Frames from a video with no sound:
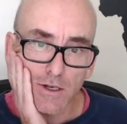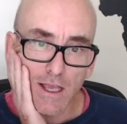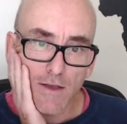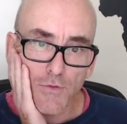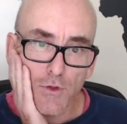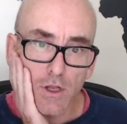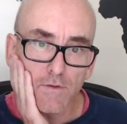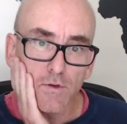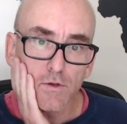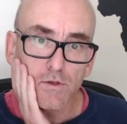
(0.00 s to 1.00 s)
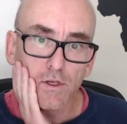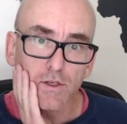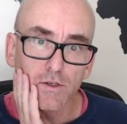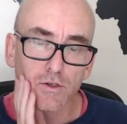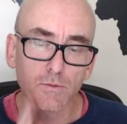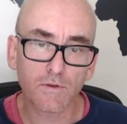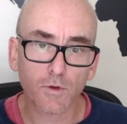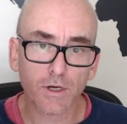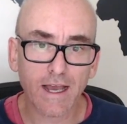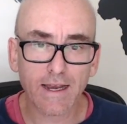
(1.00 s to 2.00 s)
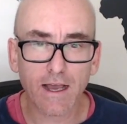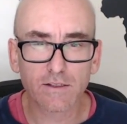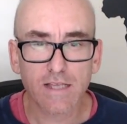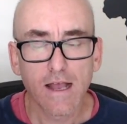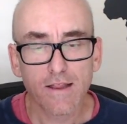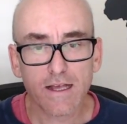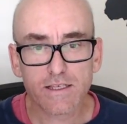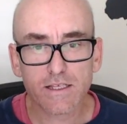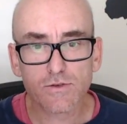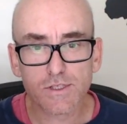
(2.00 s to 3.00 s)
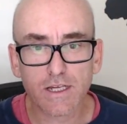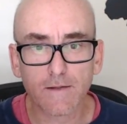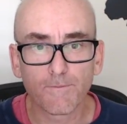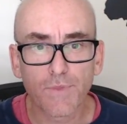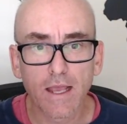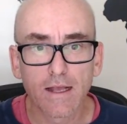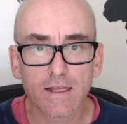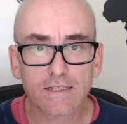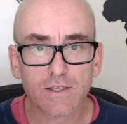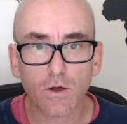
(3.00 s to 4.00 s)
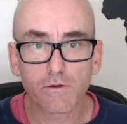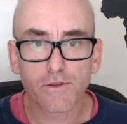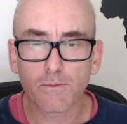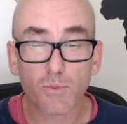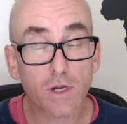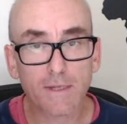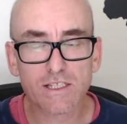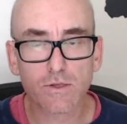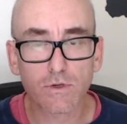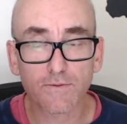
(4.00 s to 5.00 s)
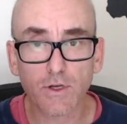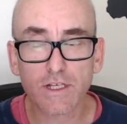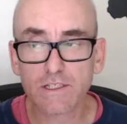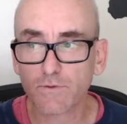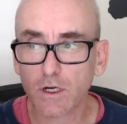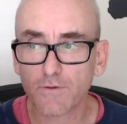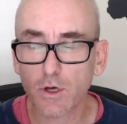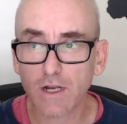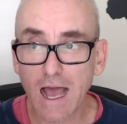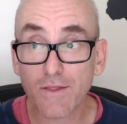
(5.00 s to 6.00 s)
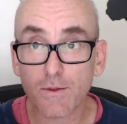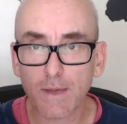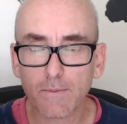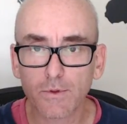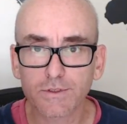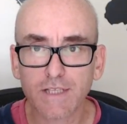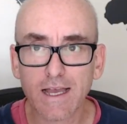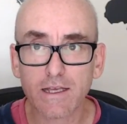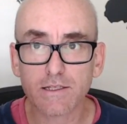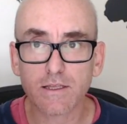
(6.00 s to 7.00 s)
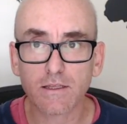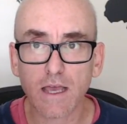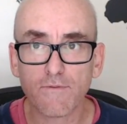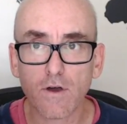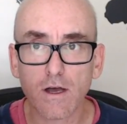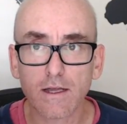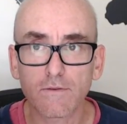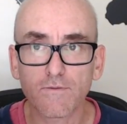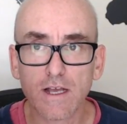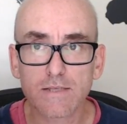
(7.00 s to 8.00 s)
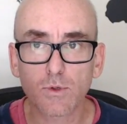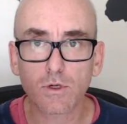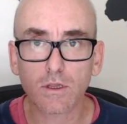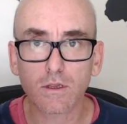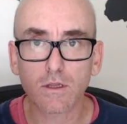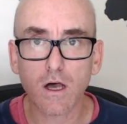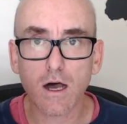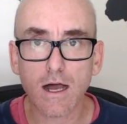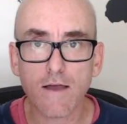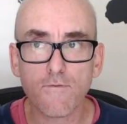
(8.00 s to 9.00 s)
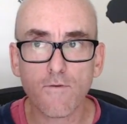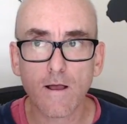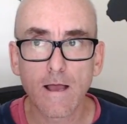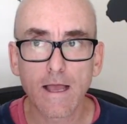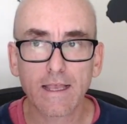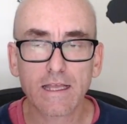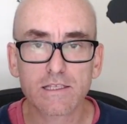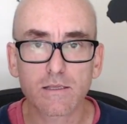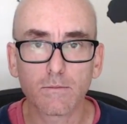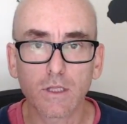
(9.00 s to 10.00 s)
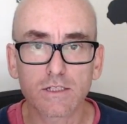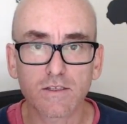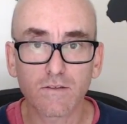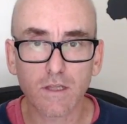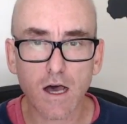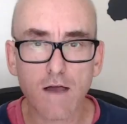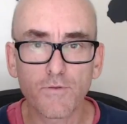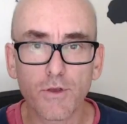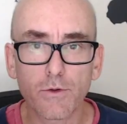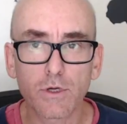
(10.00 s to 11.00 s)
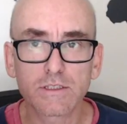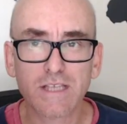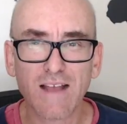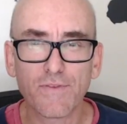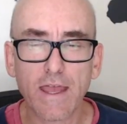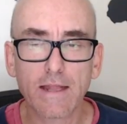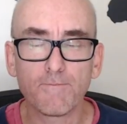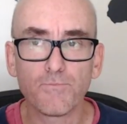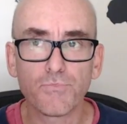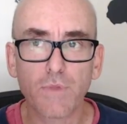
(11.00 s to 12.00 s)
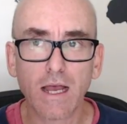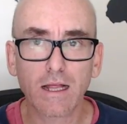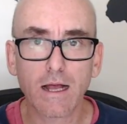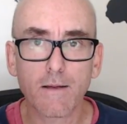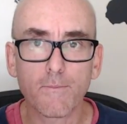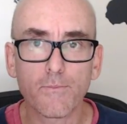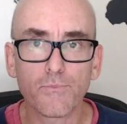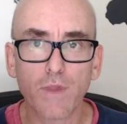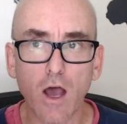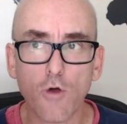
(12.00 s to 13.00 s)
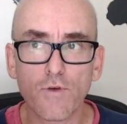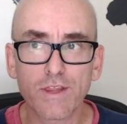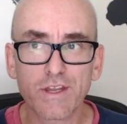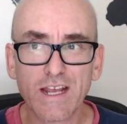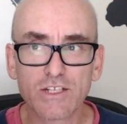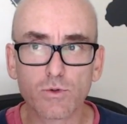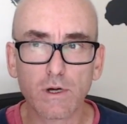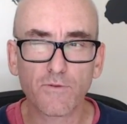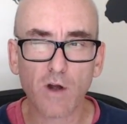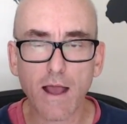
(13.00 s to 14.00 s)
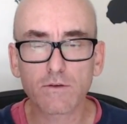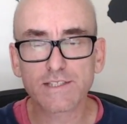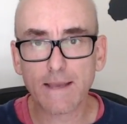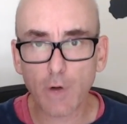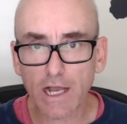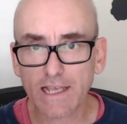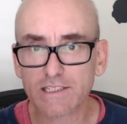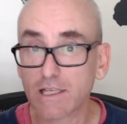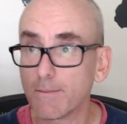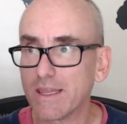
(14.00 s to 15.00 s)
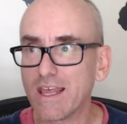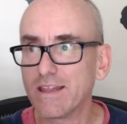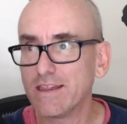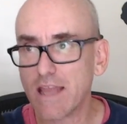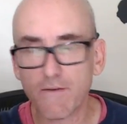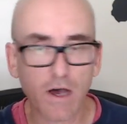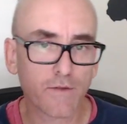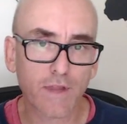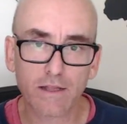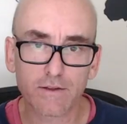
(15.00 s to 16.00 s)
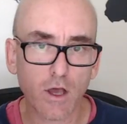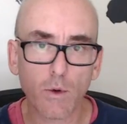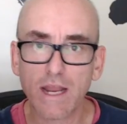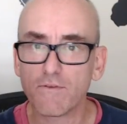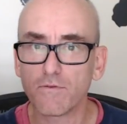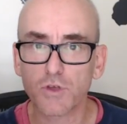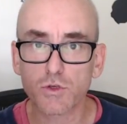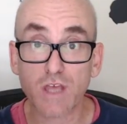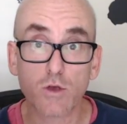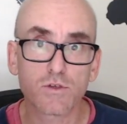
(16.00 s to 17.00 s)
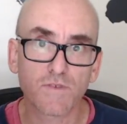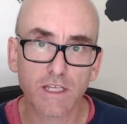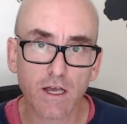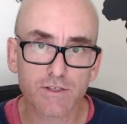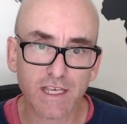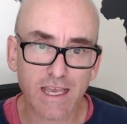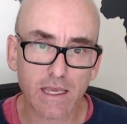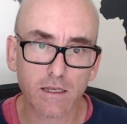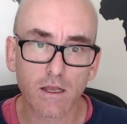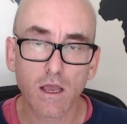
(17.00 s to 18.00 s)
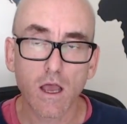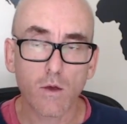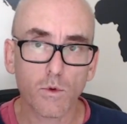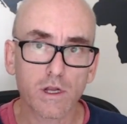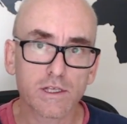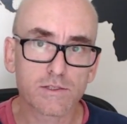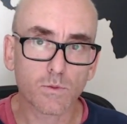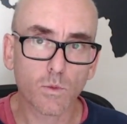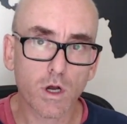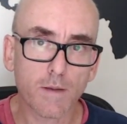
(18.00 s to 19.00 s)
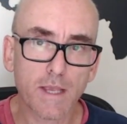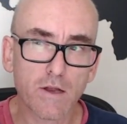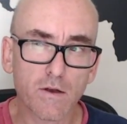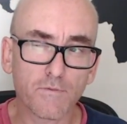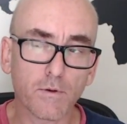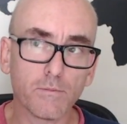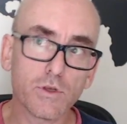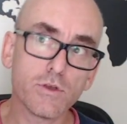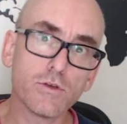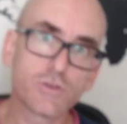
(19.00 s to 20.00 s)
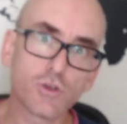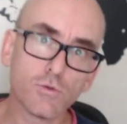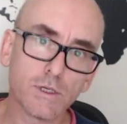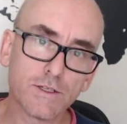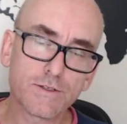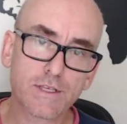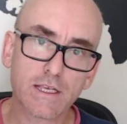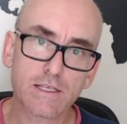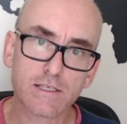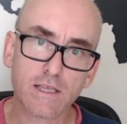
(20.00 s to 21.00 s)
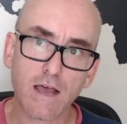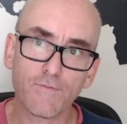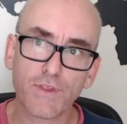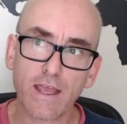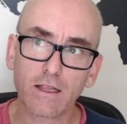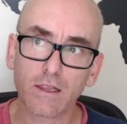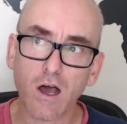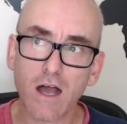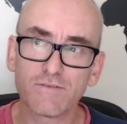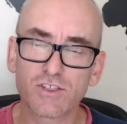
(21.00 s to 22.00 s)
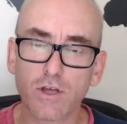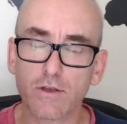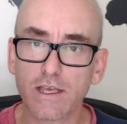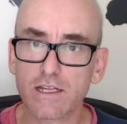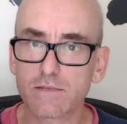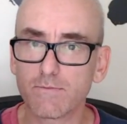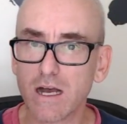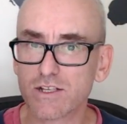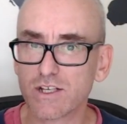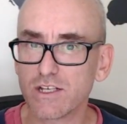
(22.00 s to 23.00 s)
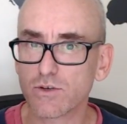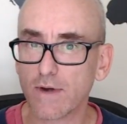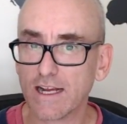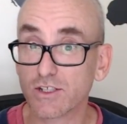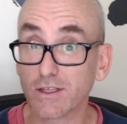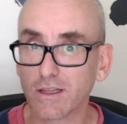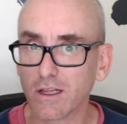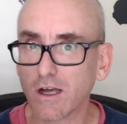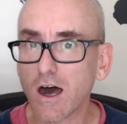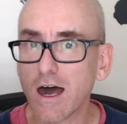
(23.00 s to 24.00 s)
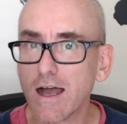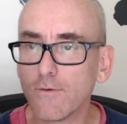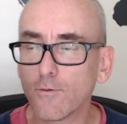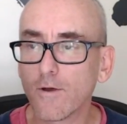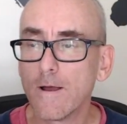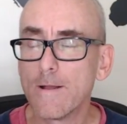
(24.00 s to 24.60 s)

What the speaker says: only have 30 views on YouTube in 48 hours. That's interesting. That's pretty much the reverse of what I've heard other people say, is that they find Facebook Live gets them lots of live viewers, and then over the next 24 hours they might get some, and then no one ever views those videos again. Whereas what I'm hearing from YouTubers is that their lives don't get as much interaction live,